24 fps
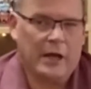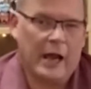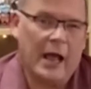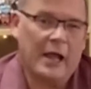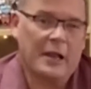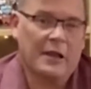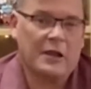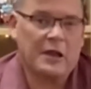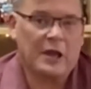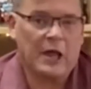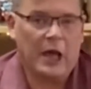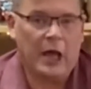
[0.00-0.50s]

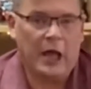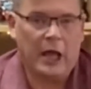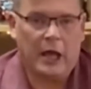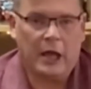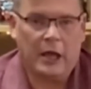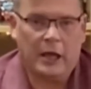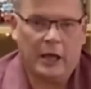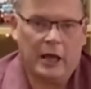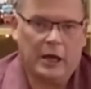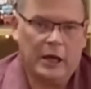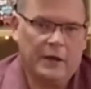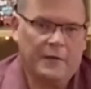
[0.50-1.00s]
not
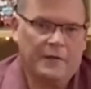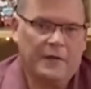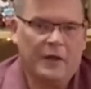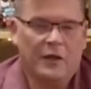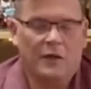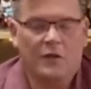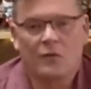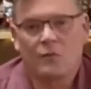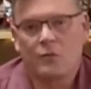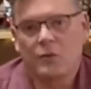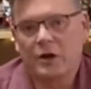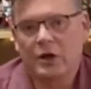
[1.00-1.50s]
saying
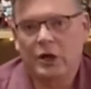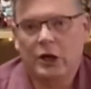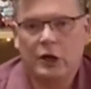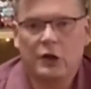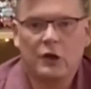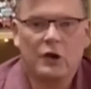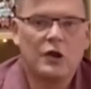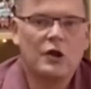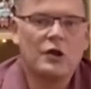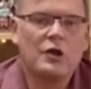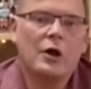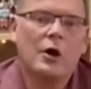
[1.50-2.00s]
anything's written
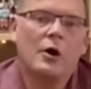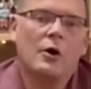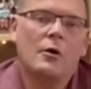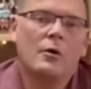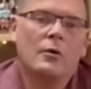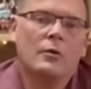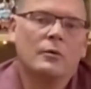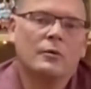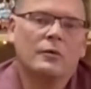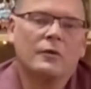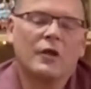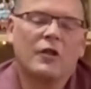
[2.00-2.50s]
in
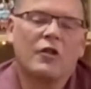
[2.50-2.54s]
stone.